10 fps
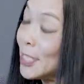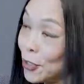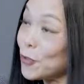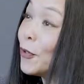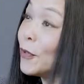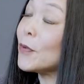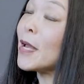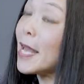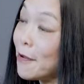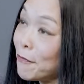It's true.
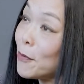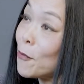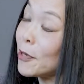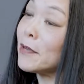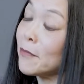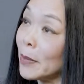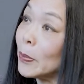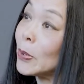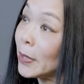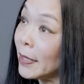Every
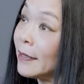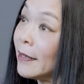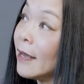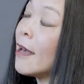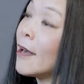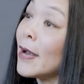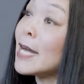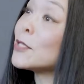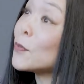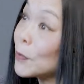employee
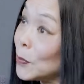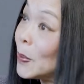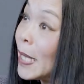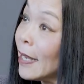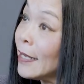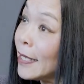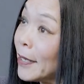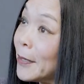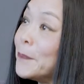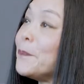has a role to play
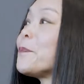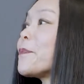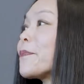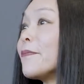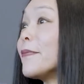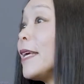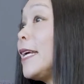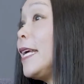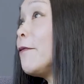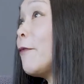
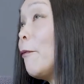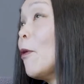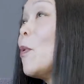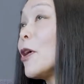from a